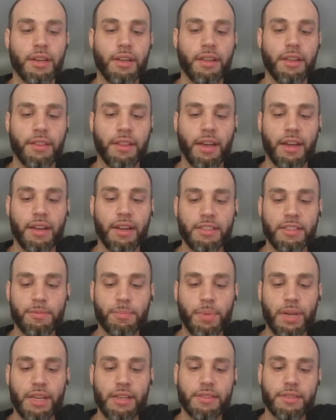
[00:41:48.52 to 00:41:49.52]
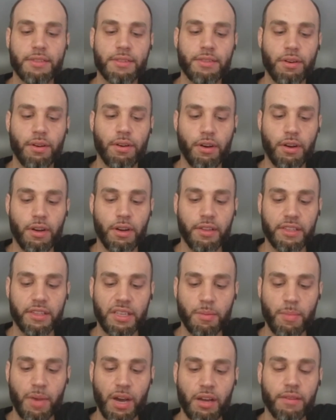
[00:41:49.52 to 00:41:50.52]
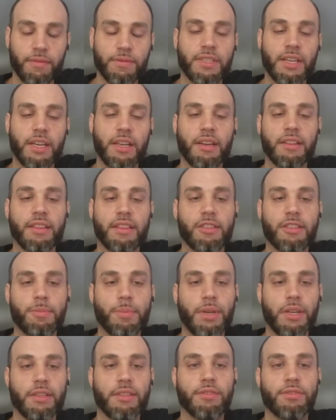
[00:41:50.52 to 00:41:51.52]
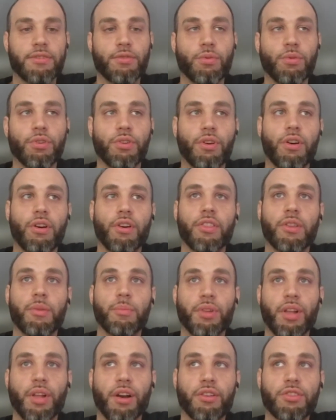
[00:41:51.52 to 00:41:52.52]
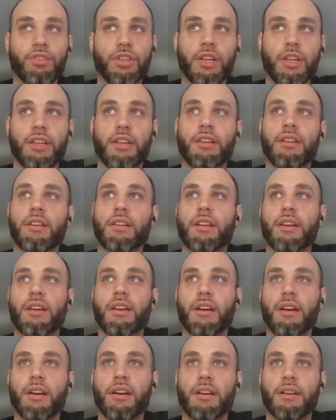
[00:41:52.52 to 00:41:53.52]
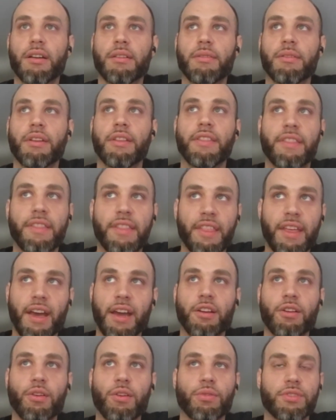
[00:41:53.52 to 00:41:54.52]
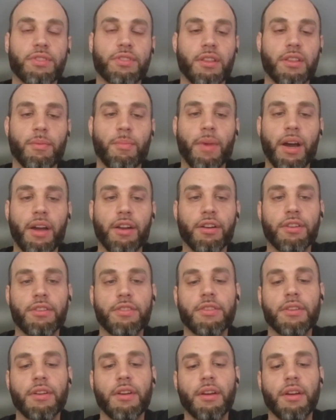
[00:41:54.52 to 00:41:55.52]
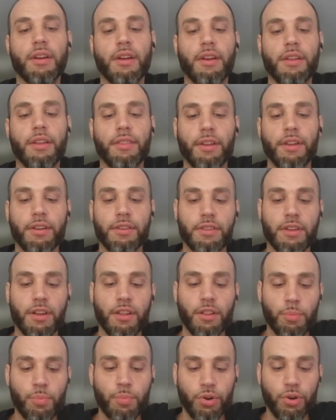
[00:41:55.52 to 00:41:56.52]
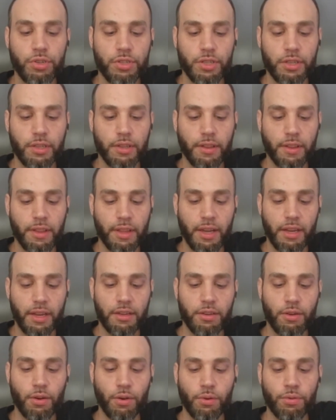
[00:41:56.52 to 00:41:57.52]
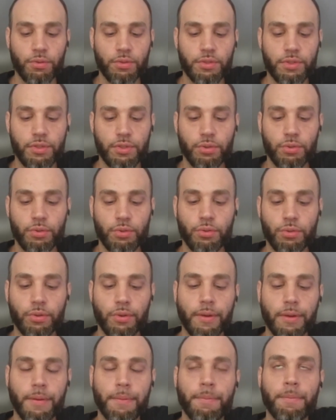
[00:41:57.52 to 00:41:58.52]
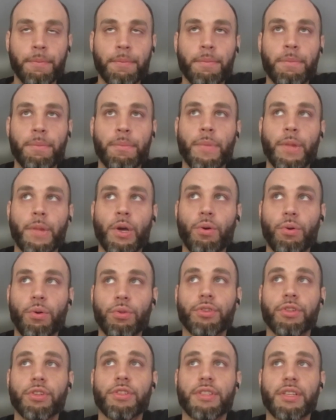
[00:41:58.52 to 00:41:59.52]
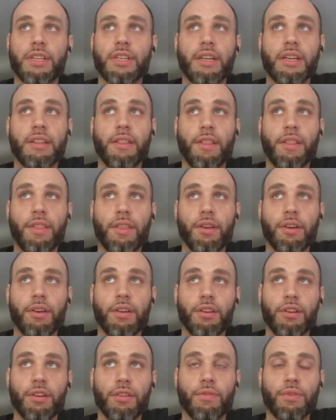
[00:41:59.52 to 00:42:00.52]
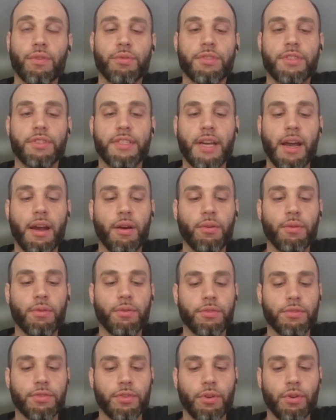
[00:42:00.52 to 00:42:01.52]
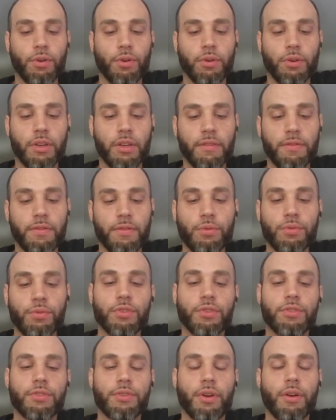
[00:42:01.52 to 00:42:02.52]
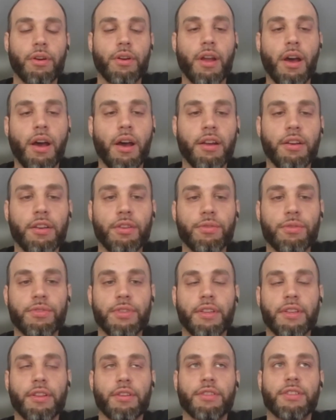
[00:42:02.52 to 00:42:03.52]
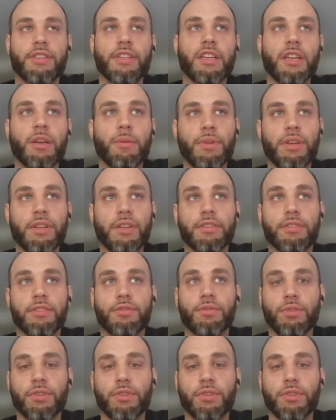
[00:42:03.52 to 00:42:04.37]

that is based on the amount of data that's being stored on the blockchain, and that goes to the miners. There's another portion that goes to holders in the Nervos DAO. So if users are not using their CKB to store